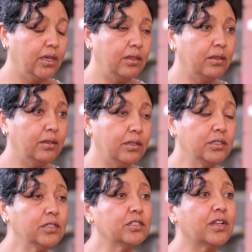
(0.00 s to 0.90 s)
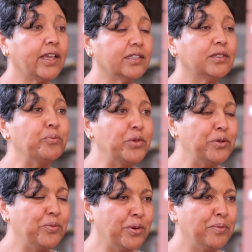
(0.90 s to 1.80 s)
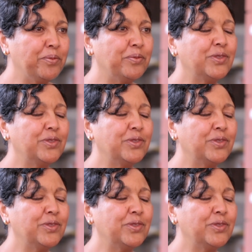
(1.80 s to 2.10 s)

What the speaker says: And this is like the minimum